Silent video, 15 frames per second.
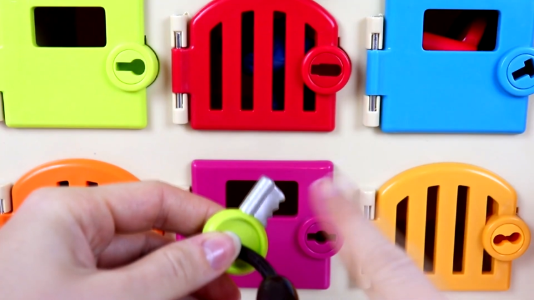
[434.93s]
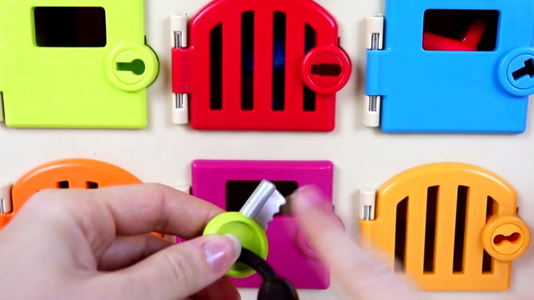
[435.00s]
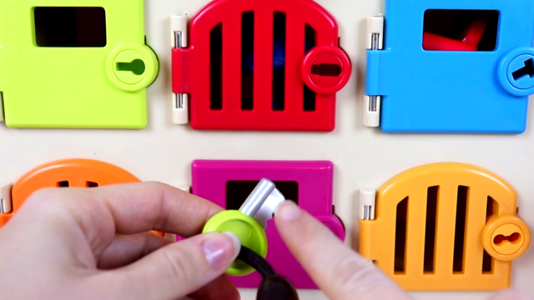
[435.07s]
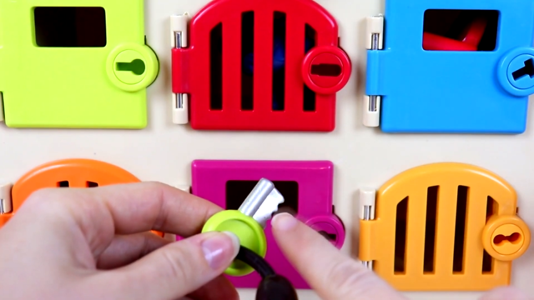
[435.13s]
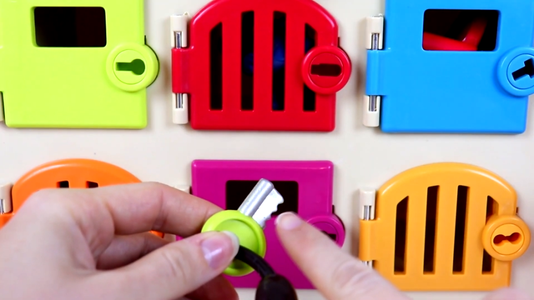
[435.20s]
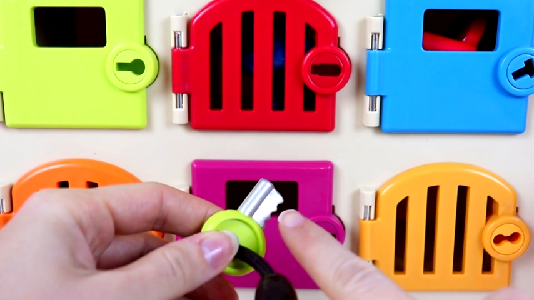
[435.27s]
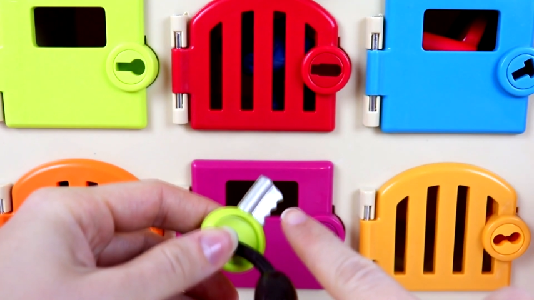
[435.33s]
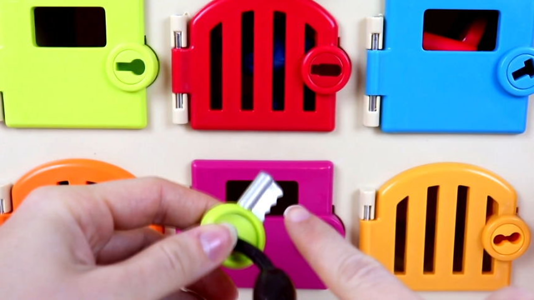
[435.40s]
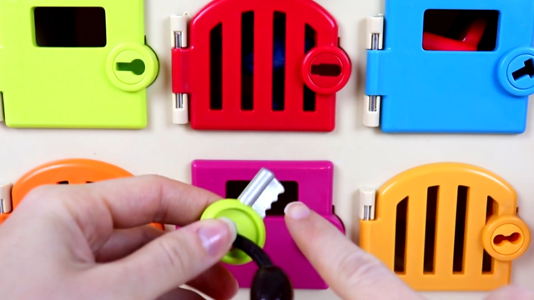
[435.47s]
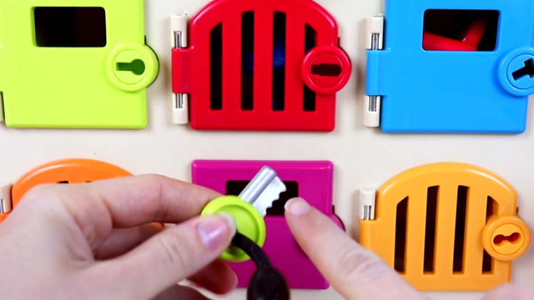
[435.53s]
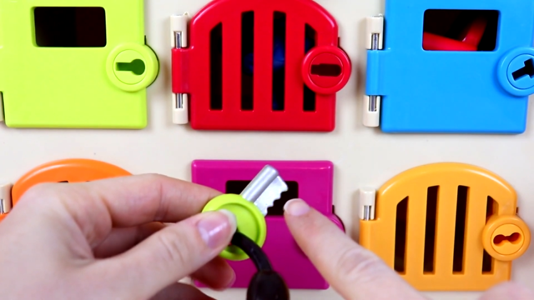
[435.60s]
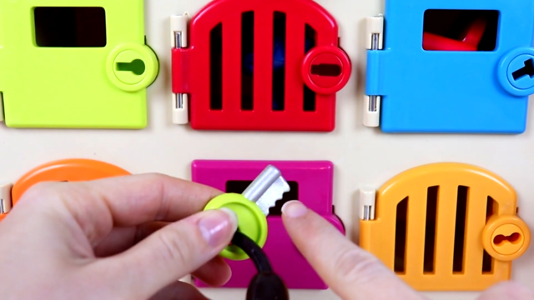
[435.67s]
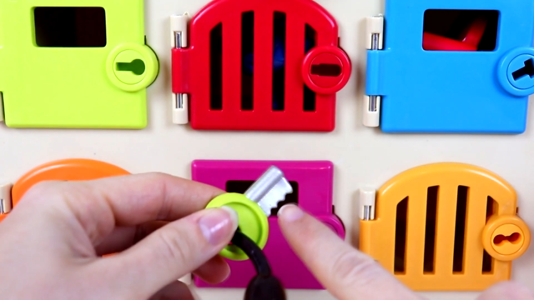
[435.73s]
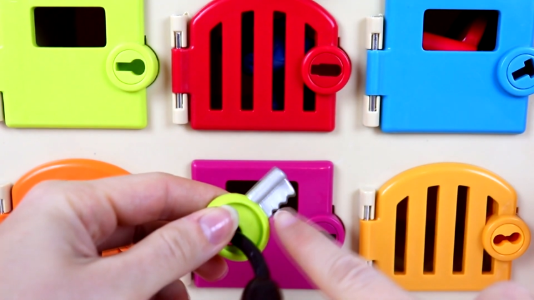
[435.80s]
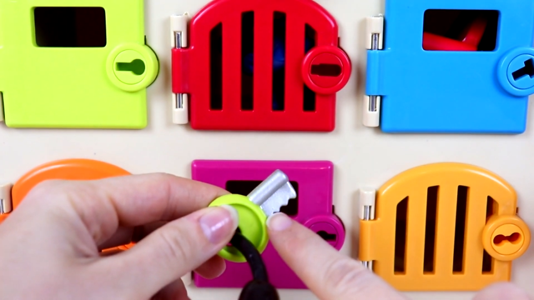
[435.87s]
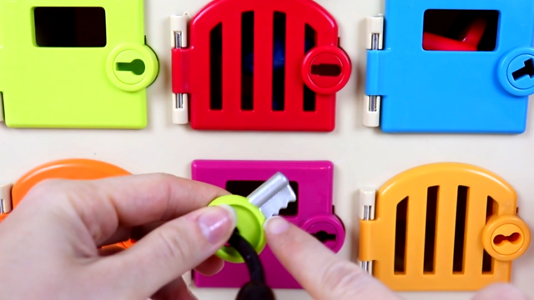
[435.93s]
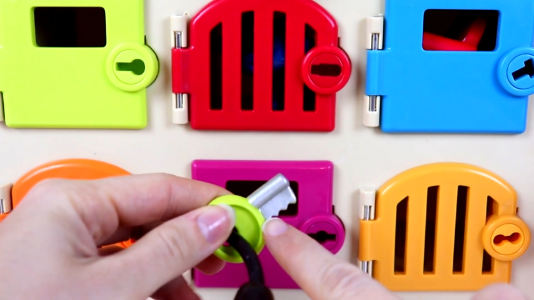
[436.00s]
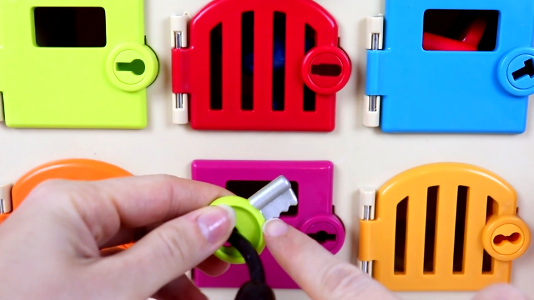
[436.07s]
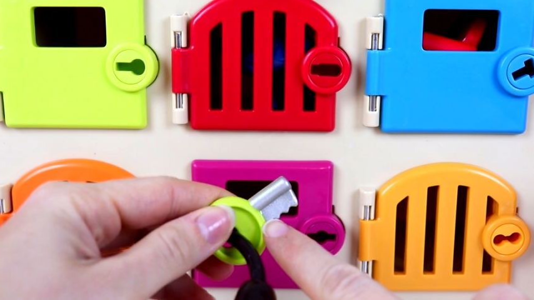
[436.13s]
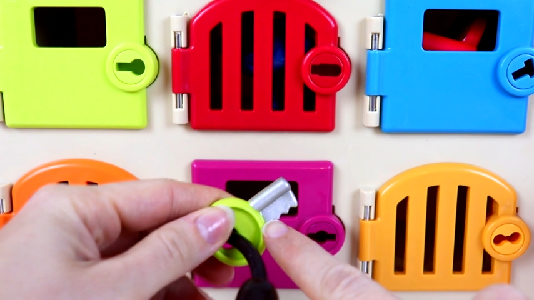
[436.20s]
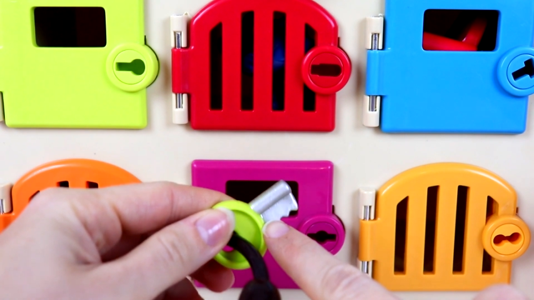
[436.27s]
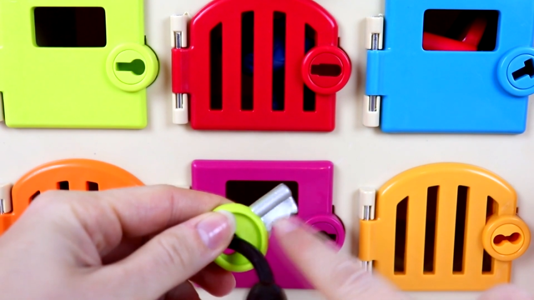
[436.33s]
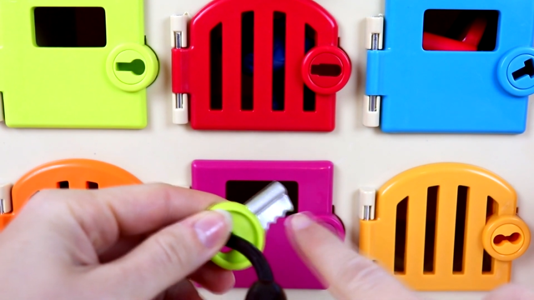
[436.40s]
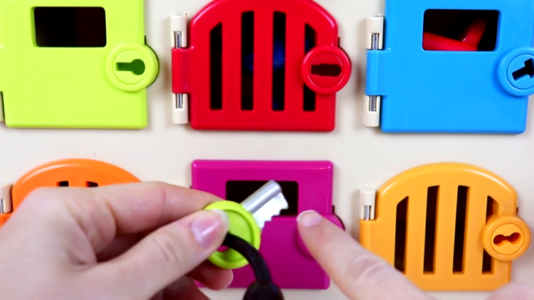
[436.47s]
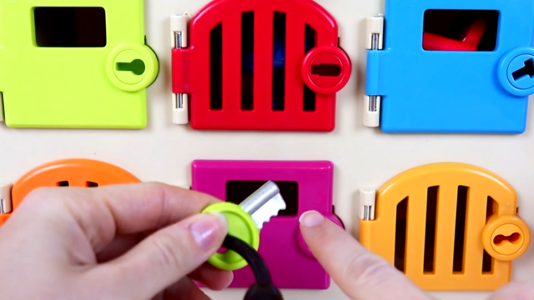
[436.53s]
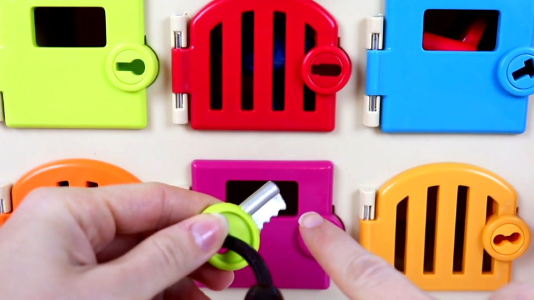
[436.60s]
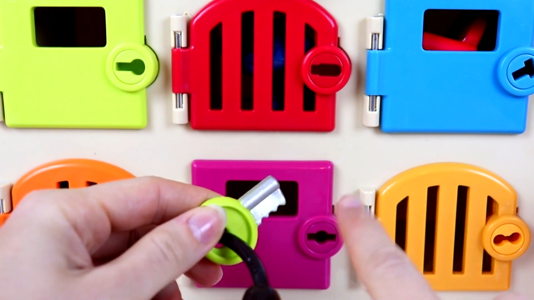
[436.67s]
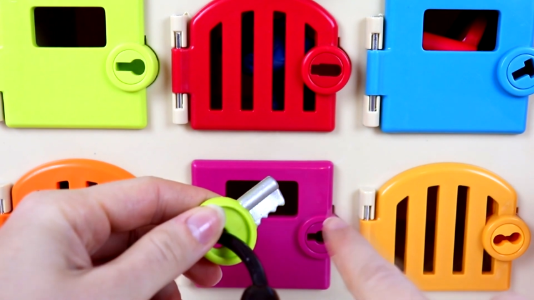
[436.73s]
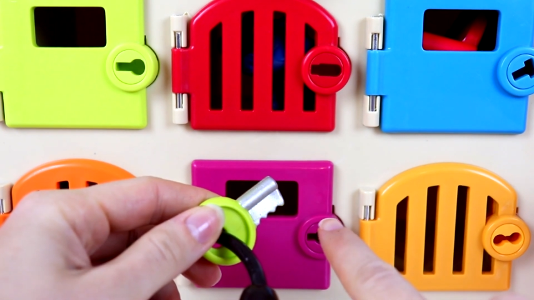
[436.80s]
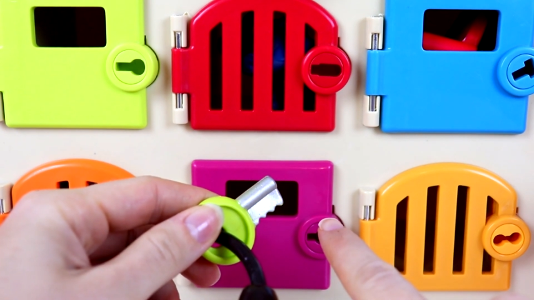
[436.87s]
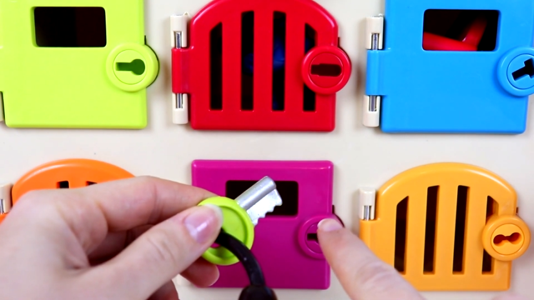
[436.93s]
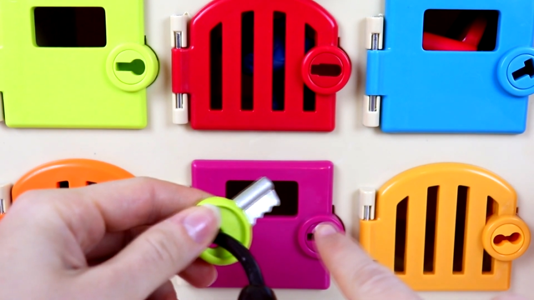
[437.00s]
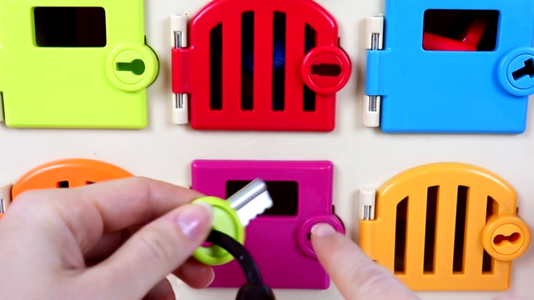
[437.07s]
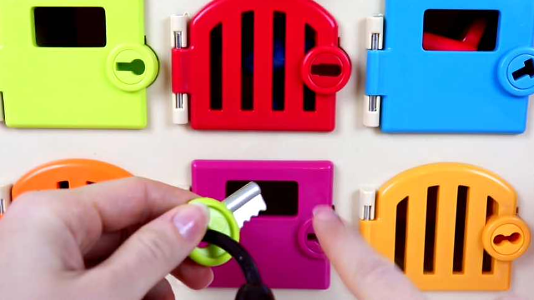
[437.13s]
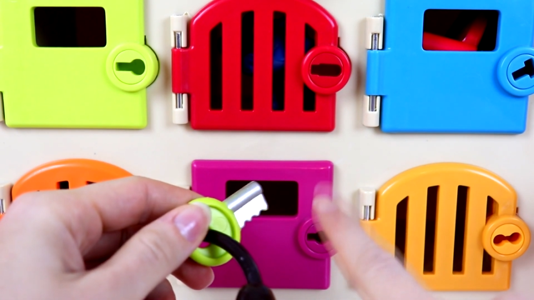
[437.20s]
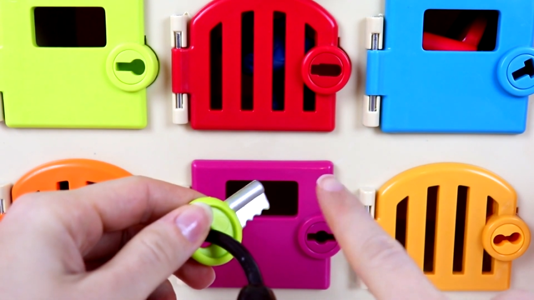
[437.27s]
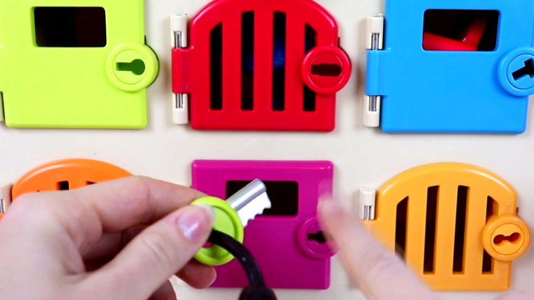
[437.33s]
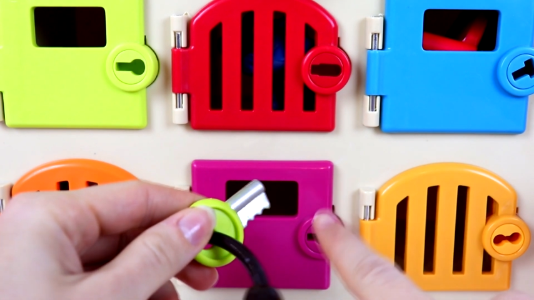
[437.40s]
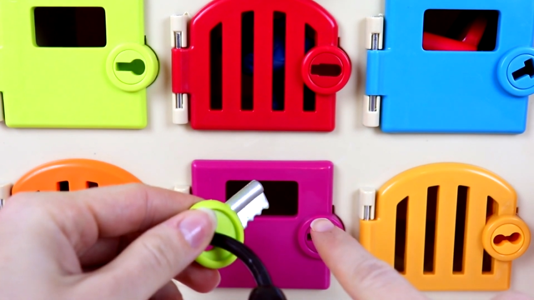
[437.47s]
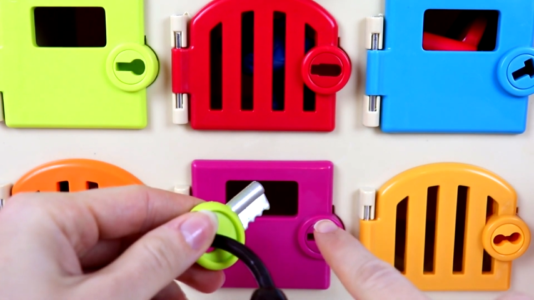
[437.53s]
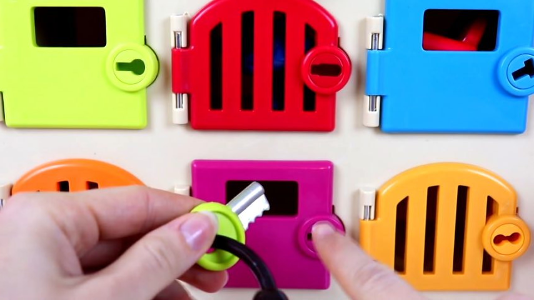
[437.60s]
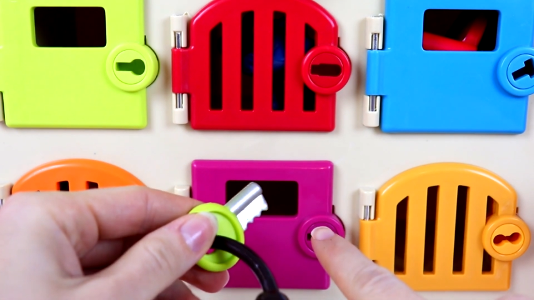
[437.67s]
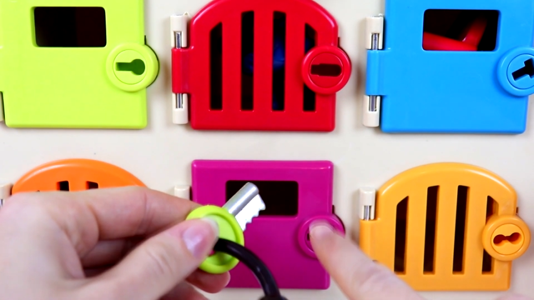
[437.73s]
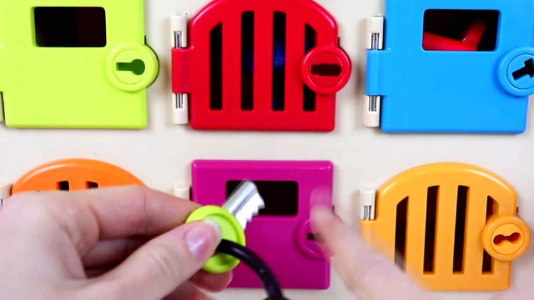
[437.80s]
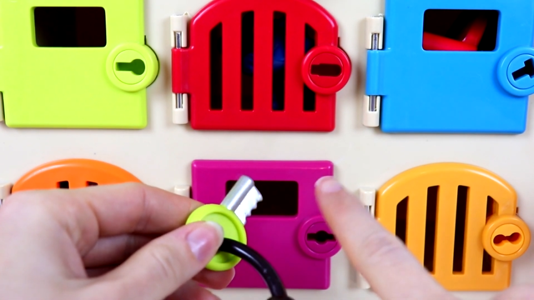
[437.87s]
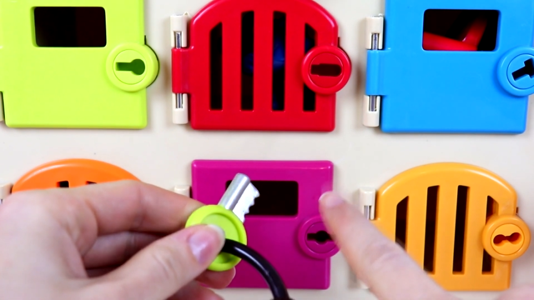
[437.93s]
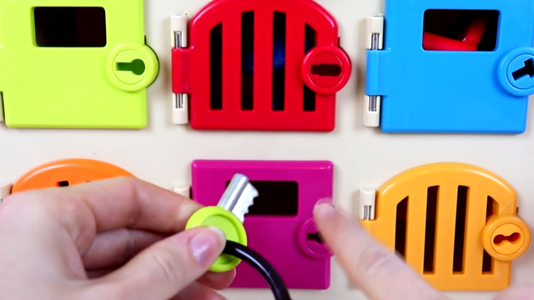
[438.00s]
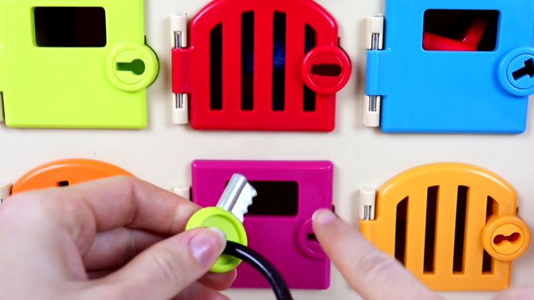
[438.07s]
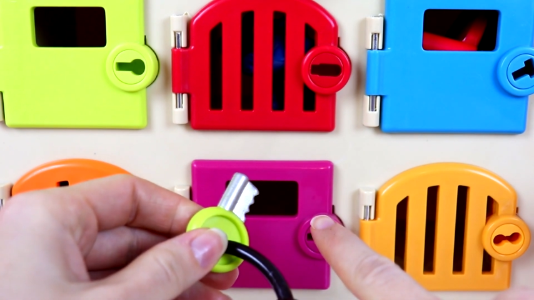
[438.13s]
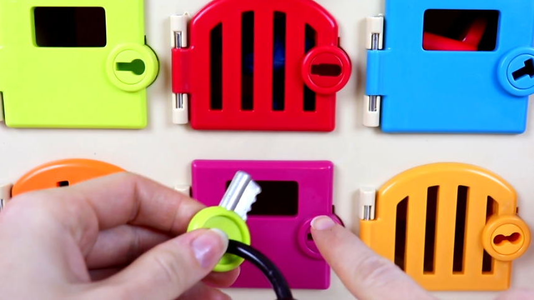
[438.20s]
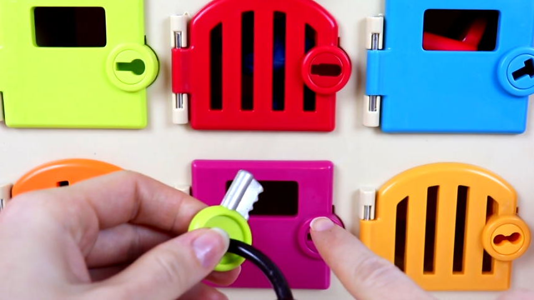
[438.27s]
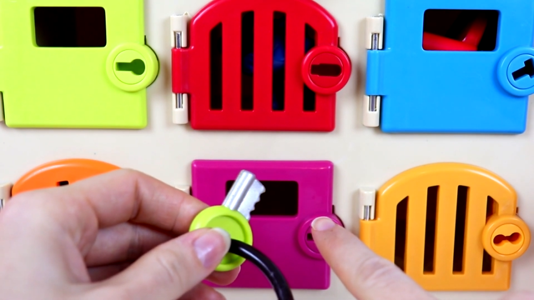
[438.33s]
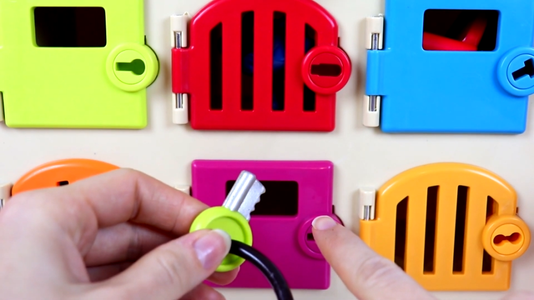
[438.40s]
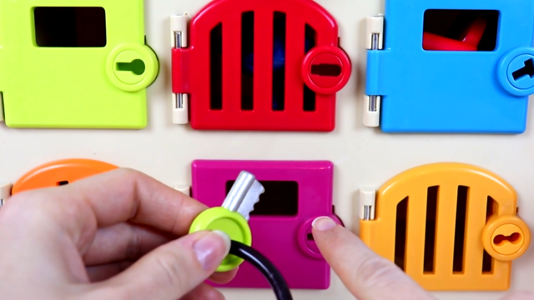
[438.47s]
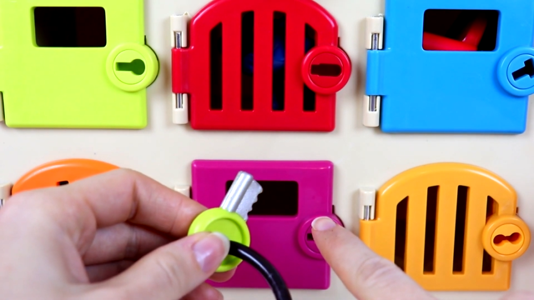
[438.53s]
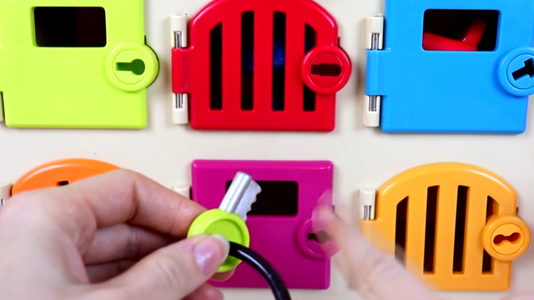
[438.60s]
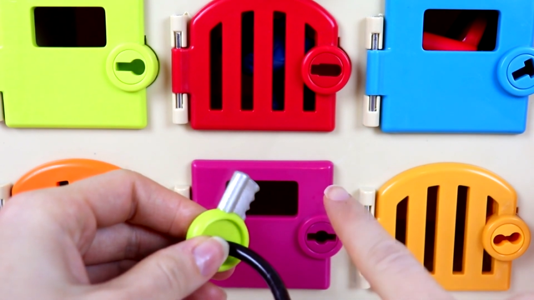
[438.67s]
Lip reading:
(no speaker visible)